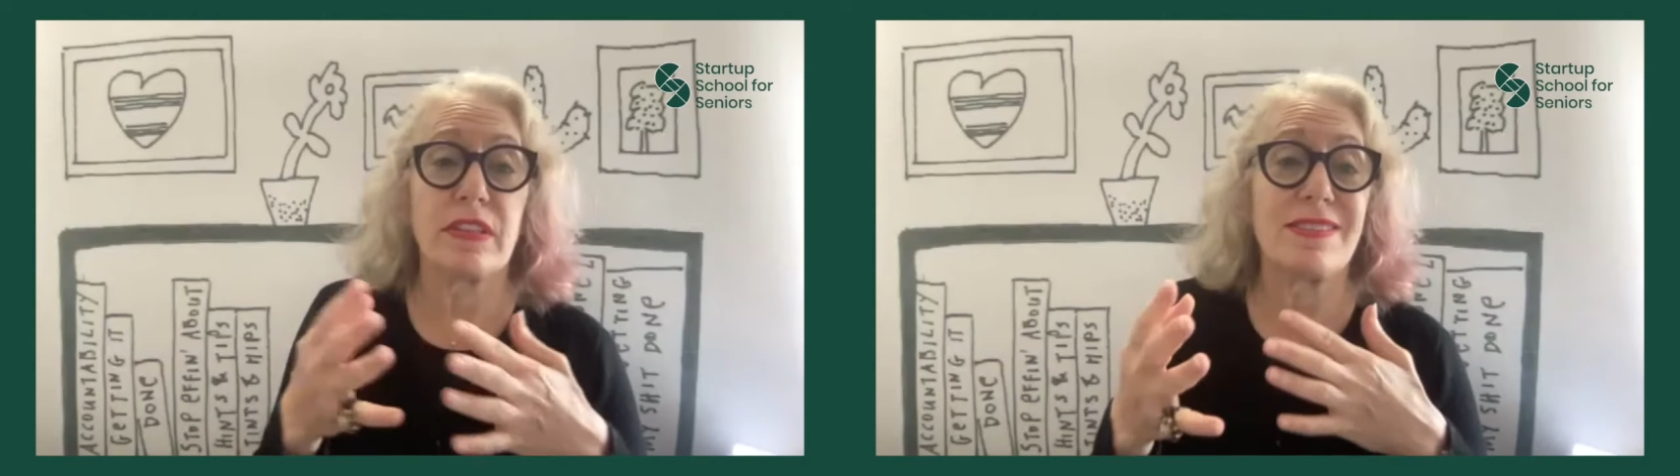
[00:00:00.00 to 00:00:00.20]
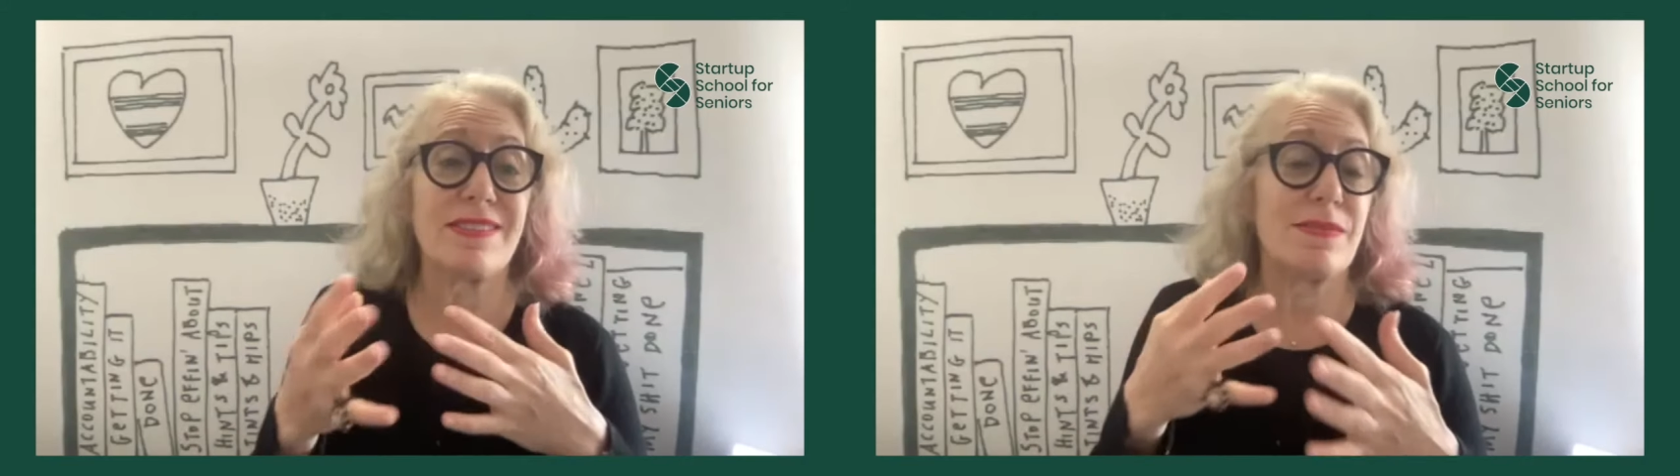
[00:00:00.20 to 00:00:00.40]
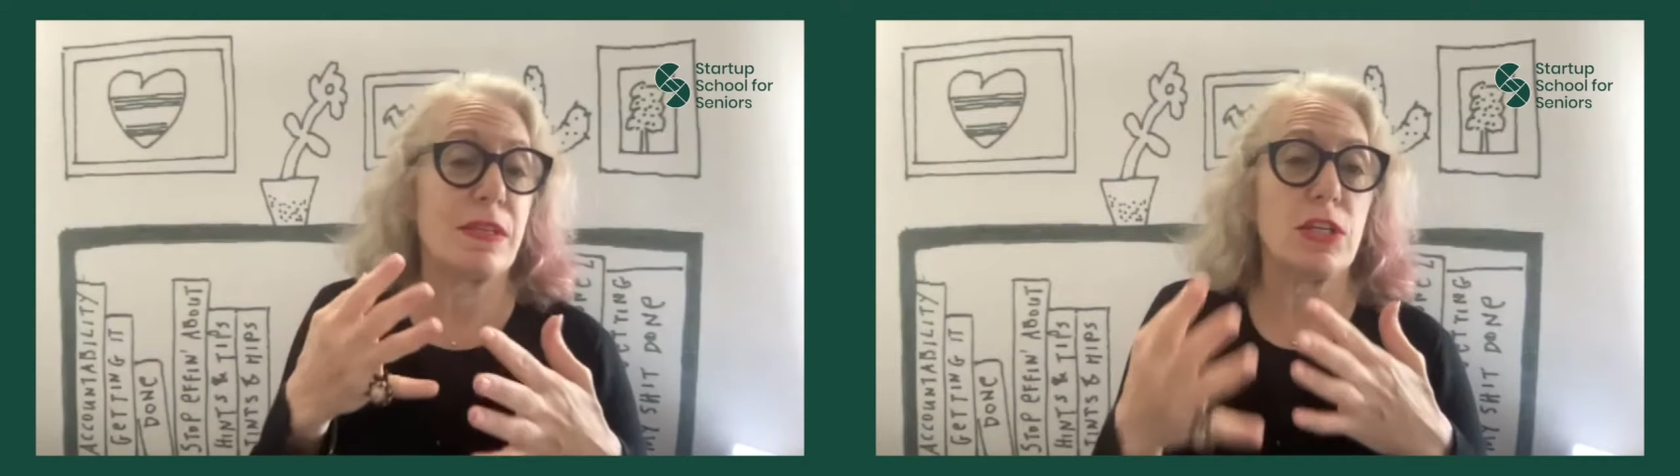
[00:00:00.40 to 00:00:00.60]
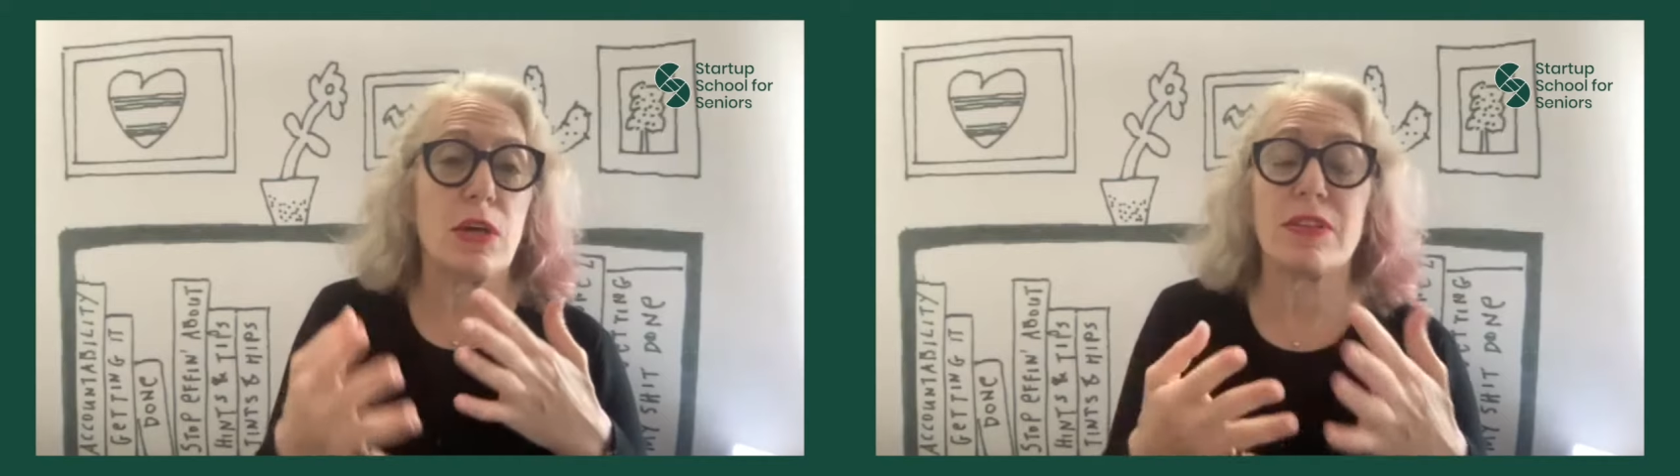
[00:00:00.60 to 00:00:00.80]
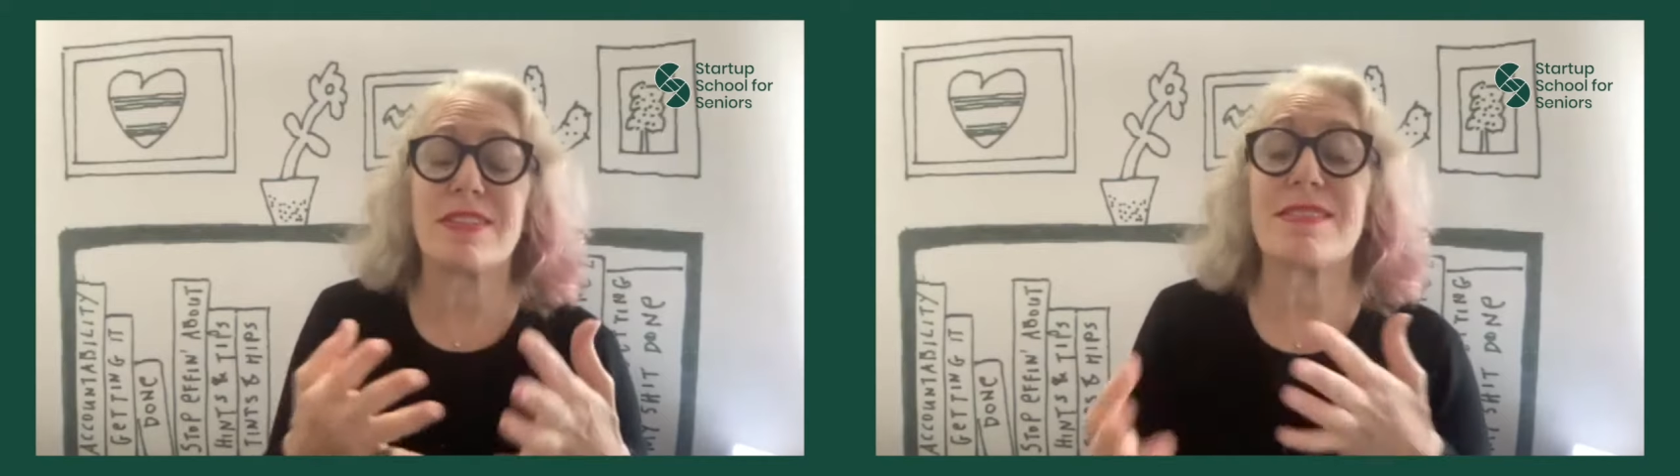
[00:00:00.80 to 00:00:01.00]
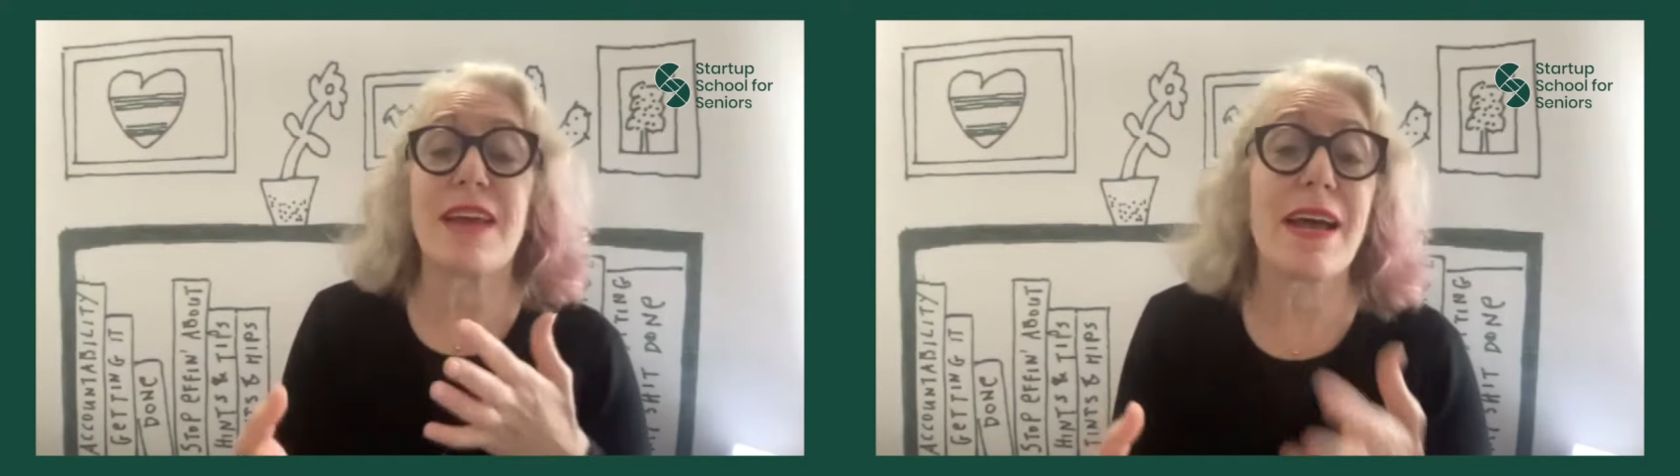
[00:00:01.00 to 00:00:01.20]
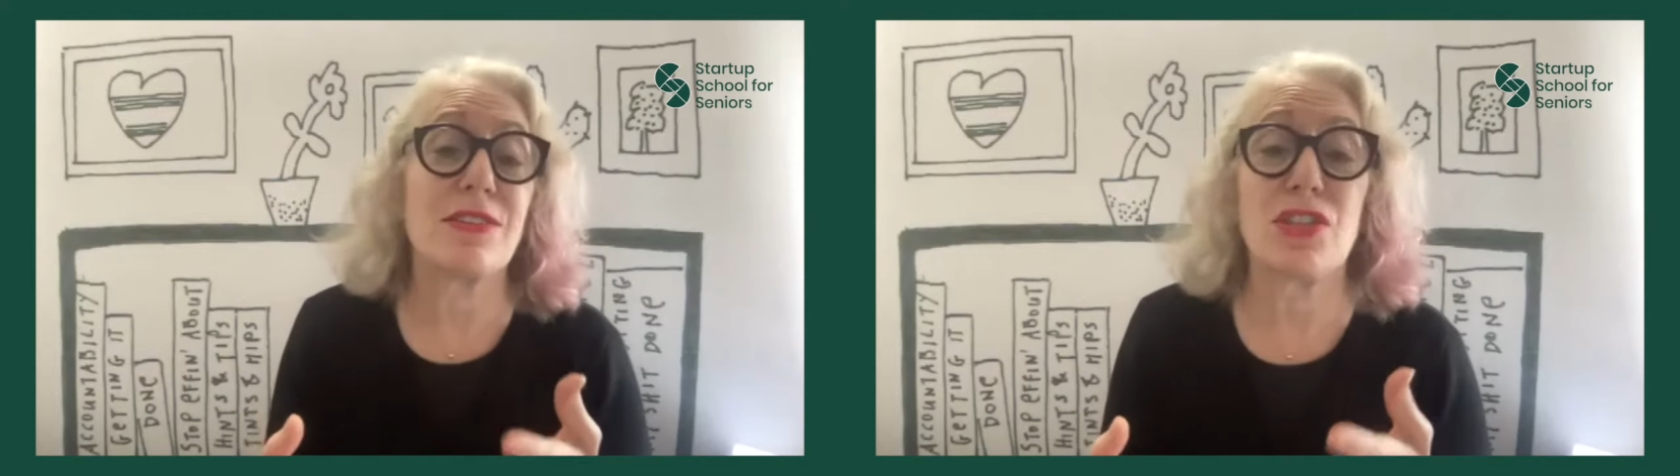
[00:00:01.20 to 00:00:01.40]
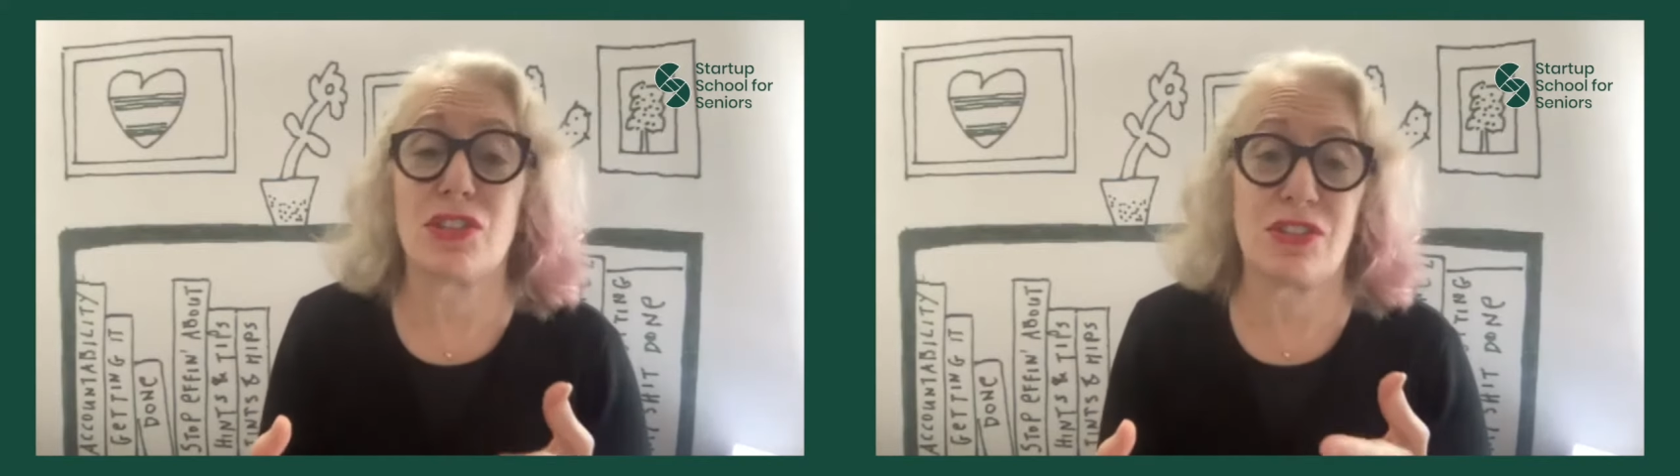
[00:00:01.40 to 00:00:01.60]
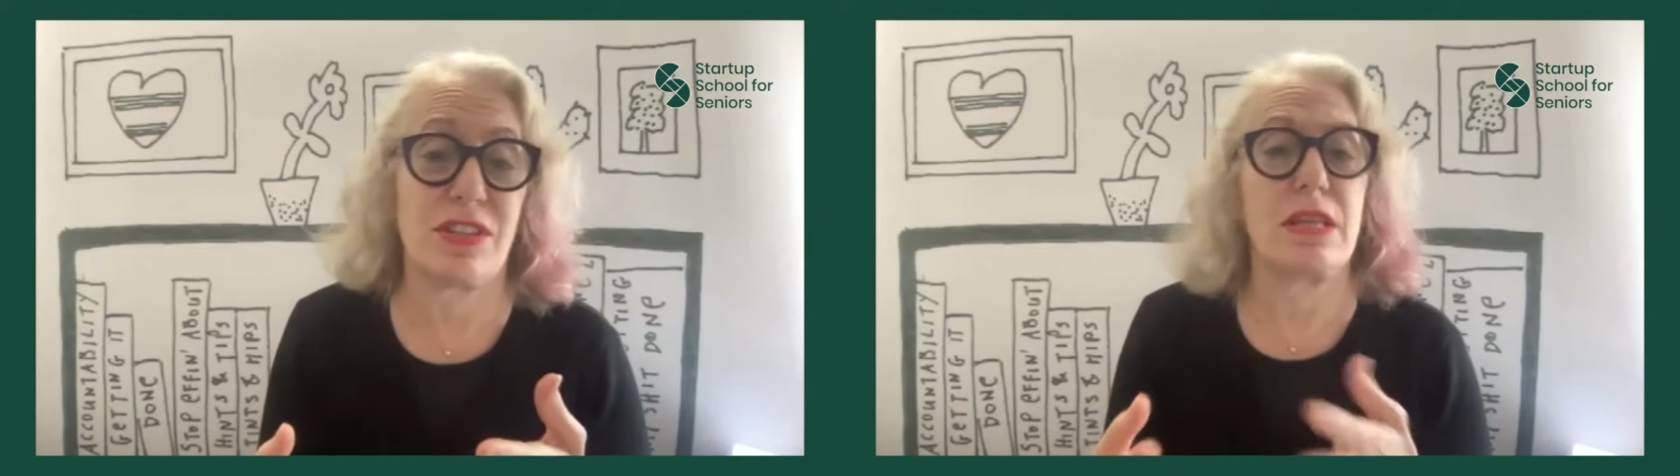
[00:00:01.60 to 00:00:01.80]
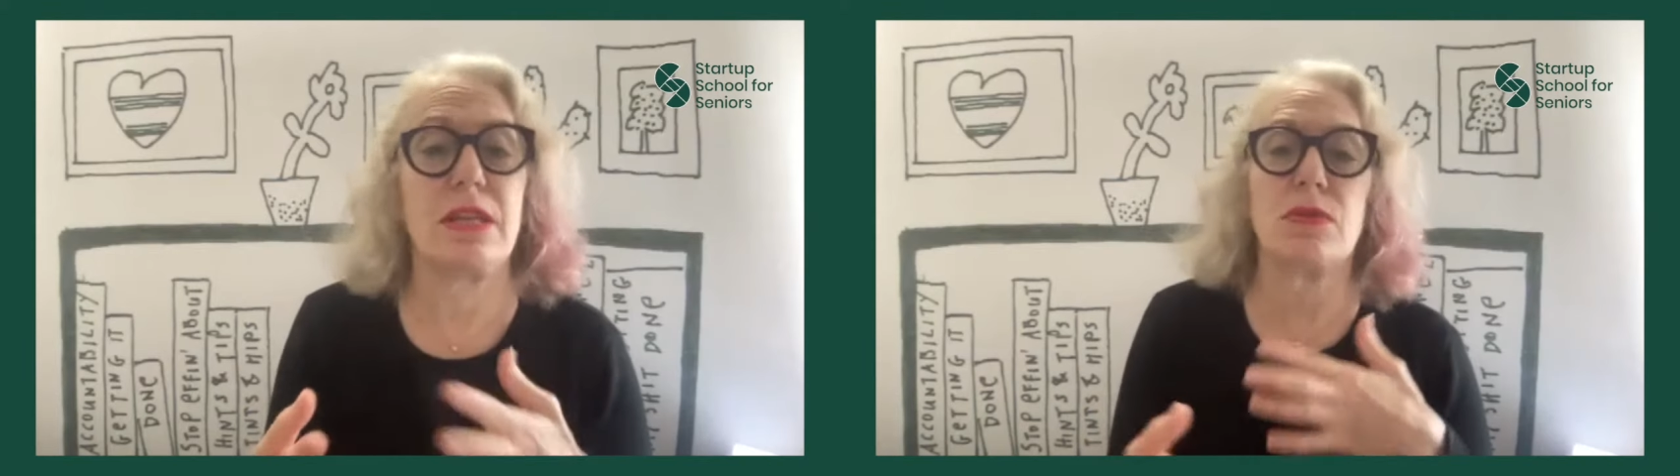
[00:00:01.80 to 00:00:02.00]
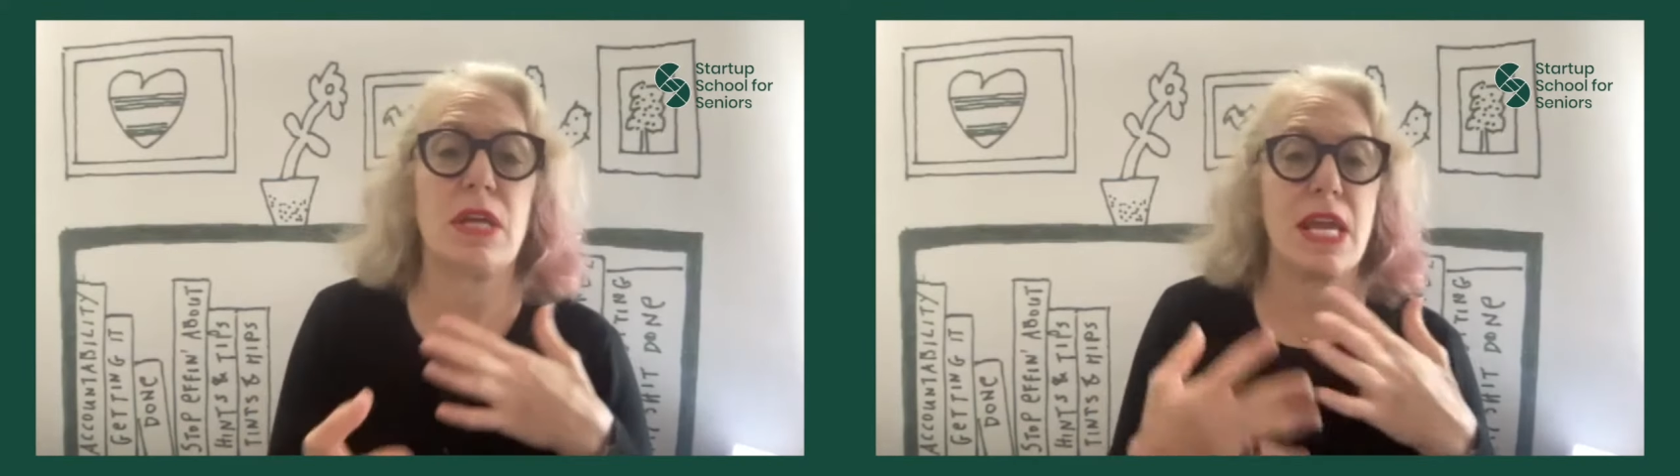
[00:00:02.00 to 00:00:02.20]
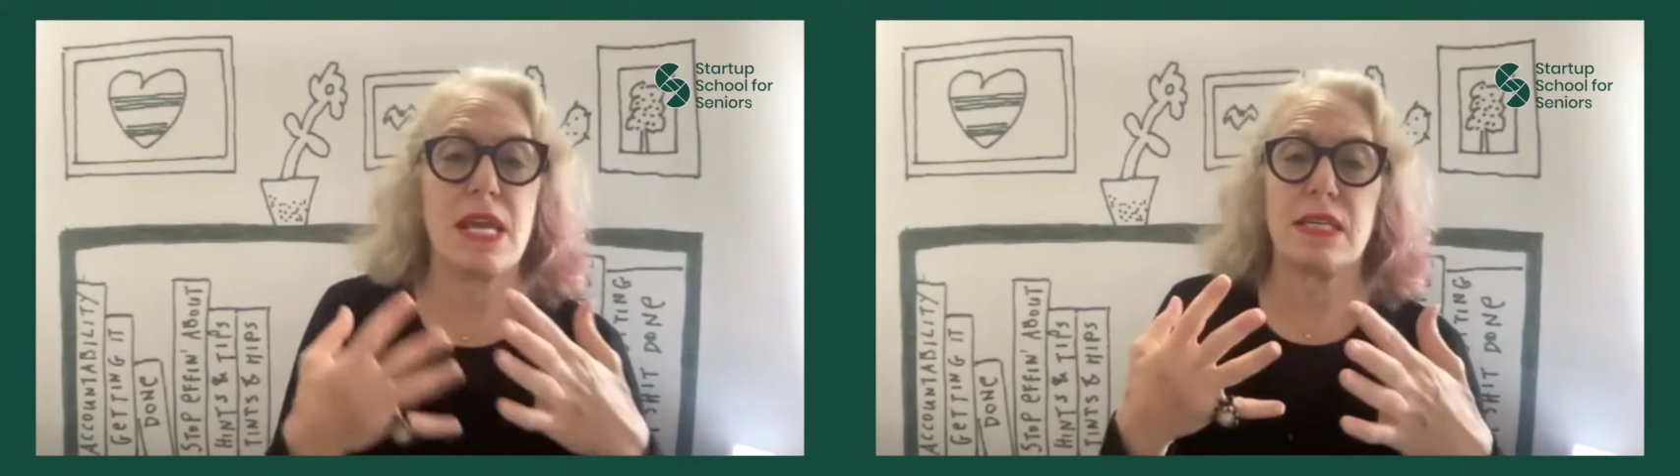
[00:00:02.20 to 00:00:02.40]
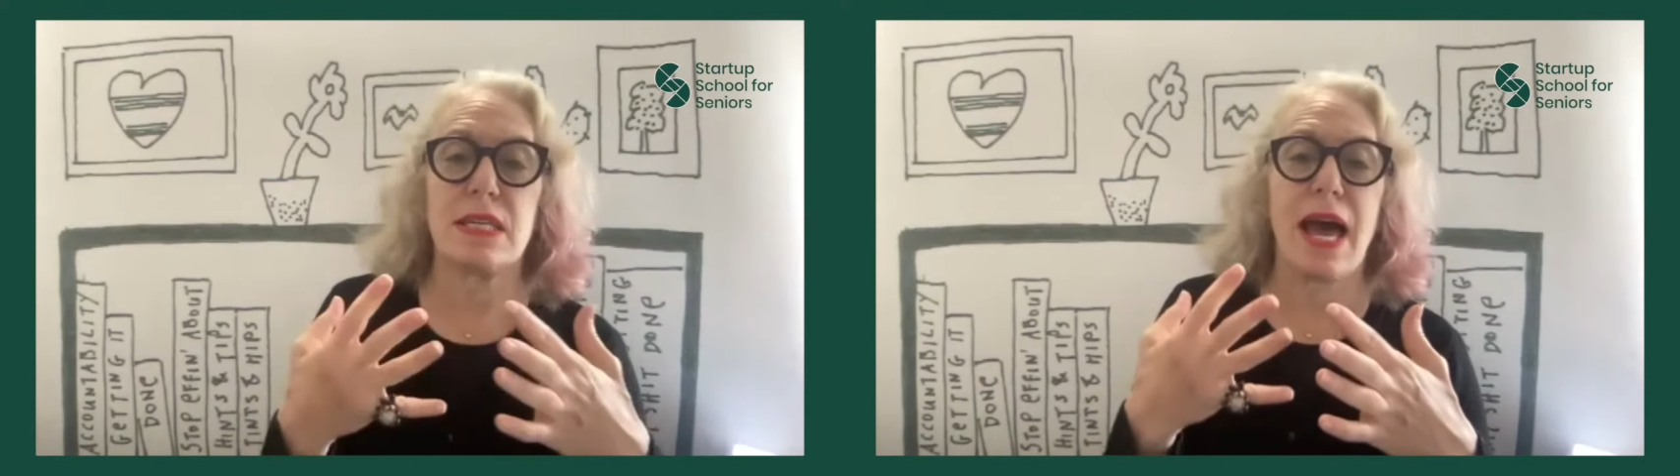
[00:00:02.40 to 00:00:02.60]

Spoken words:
this, the standards that you need,